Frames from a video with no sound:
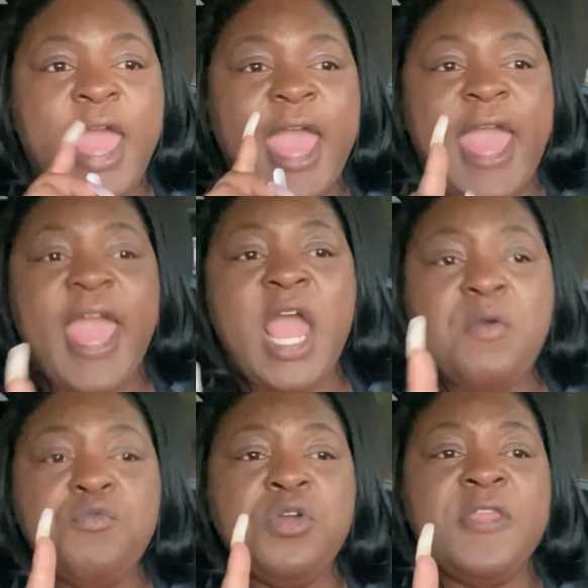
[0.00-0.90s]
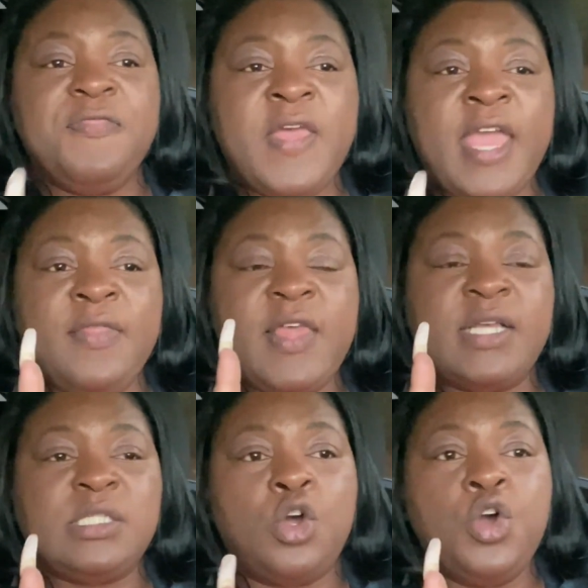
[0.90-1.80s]
Everything
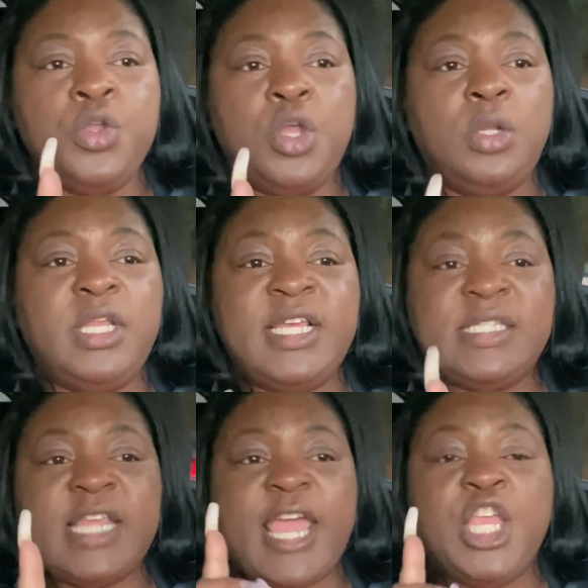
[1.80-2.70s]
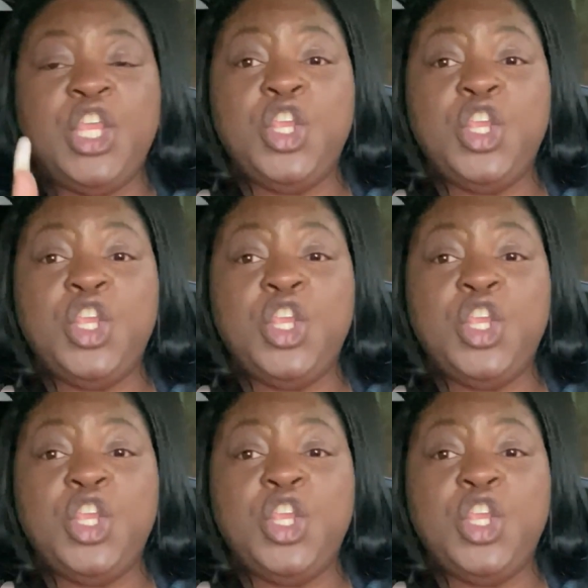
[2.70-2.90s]
that's on your list that